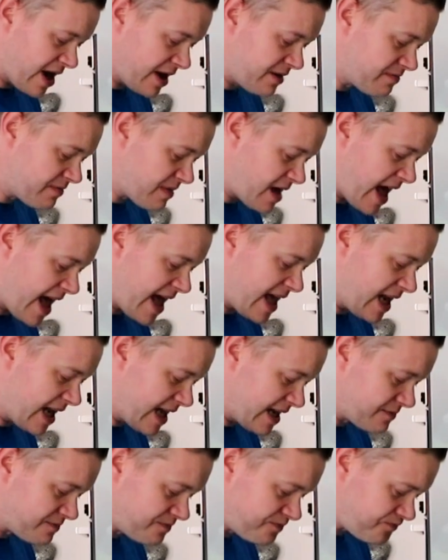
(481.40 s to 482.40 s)
in, ale
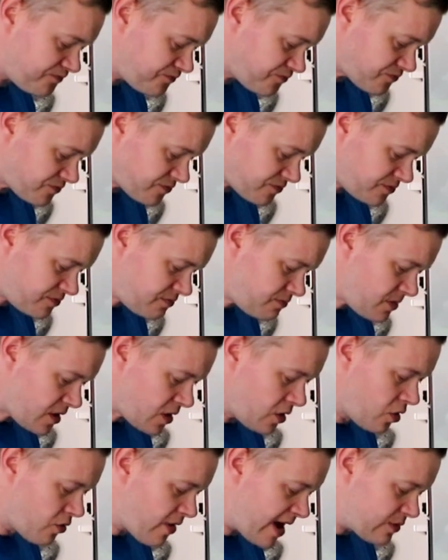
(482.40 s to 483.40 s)
in,
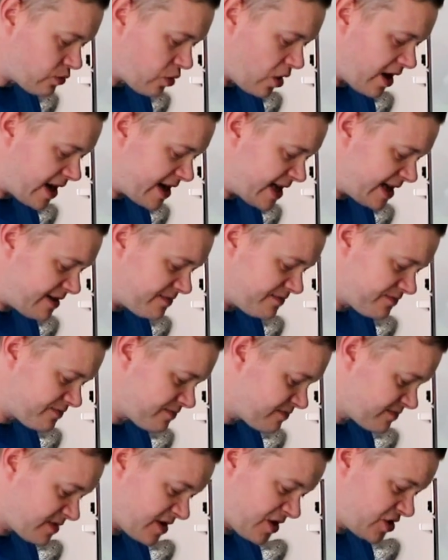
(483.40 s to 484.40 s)
or red wine in,
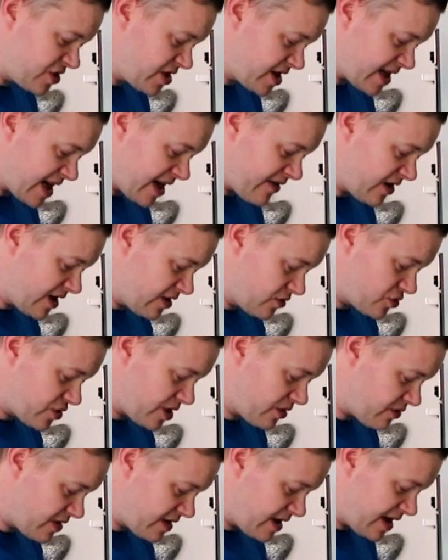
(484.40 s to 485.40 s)
because you can have a little
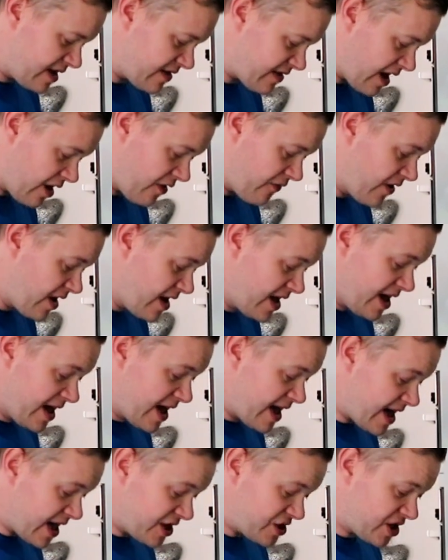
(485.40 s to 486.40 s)
drink with it yourself.
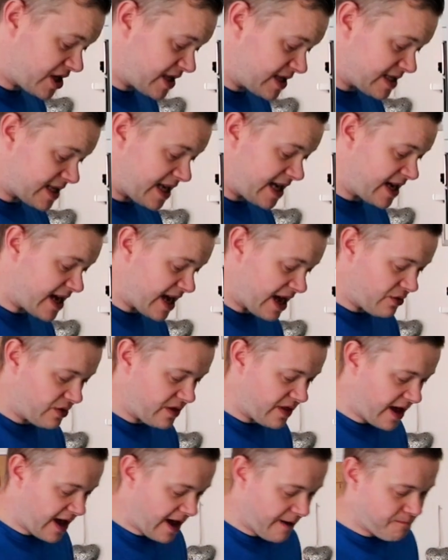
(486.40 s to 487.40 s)
And as you can see now with
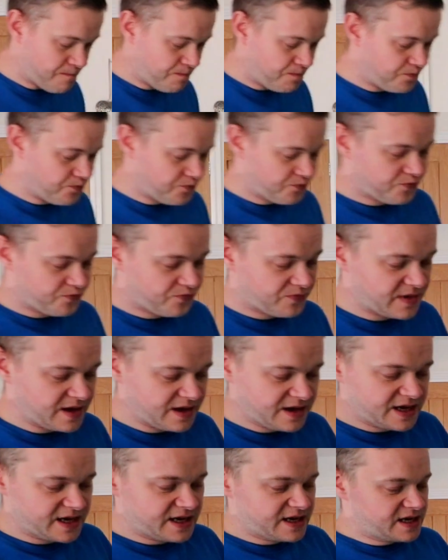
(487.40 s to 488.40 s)
that,
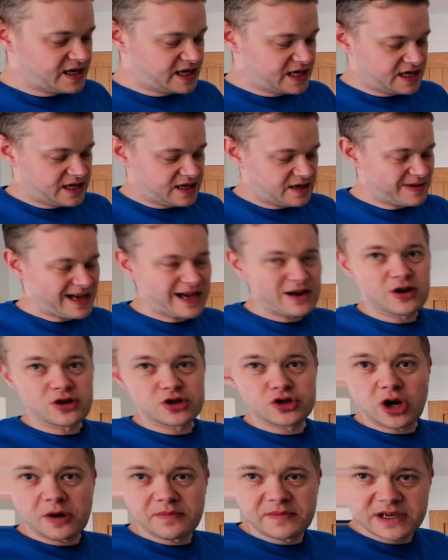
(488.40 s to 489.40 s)
I better not
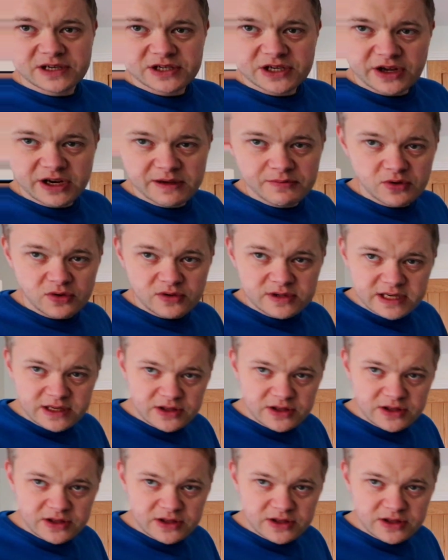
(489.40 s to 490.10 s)
drop this, you only bought